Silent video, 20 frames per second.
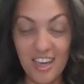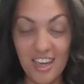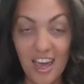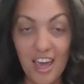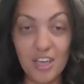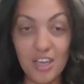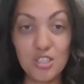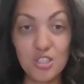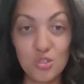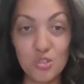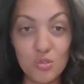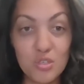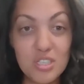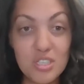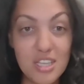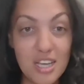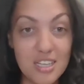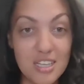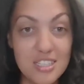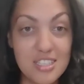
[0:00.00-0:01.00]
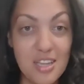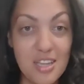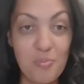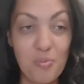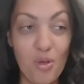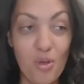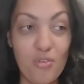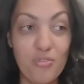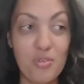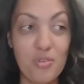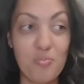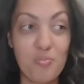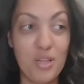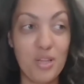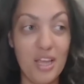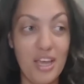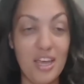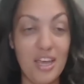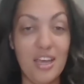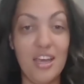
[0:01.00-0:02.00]
As soon as I stepped off the
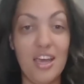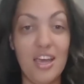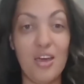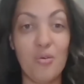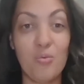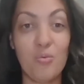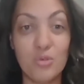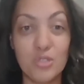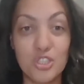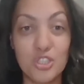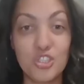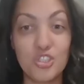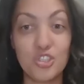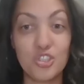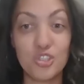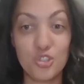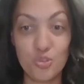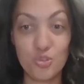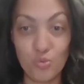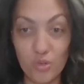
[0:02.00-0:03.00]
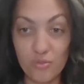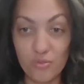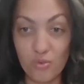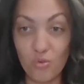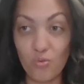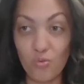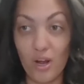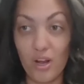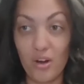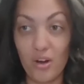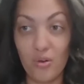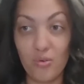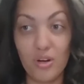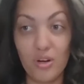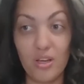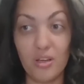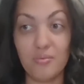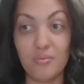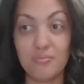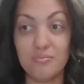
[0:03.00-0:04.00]
plane, it would shrivel right on
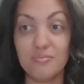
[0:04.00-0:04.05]
up.